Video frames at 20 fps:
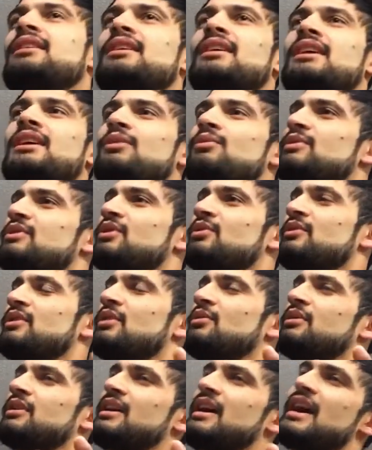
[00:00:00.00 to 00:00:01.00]
Uh, we know we
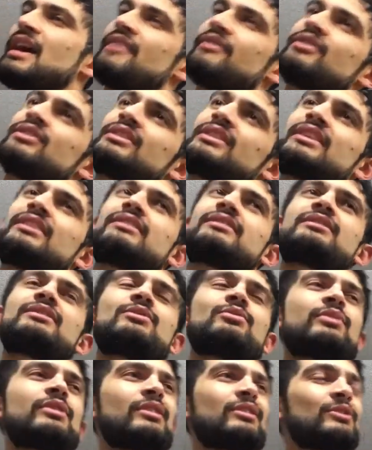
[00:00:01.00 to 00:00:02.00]
all want to have good
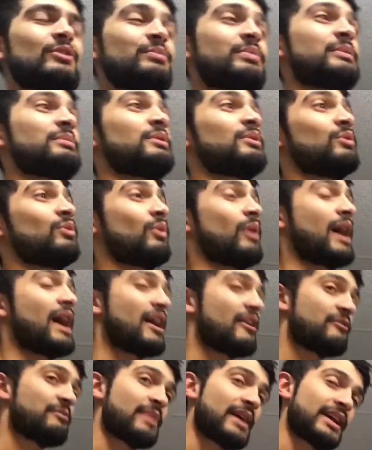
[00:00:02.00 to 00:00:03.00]
character. We all know people who
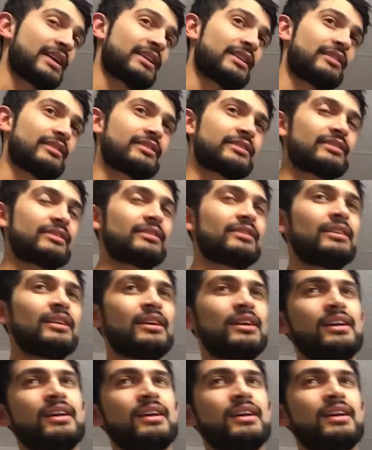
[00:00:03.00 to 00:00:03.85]
have bad character.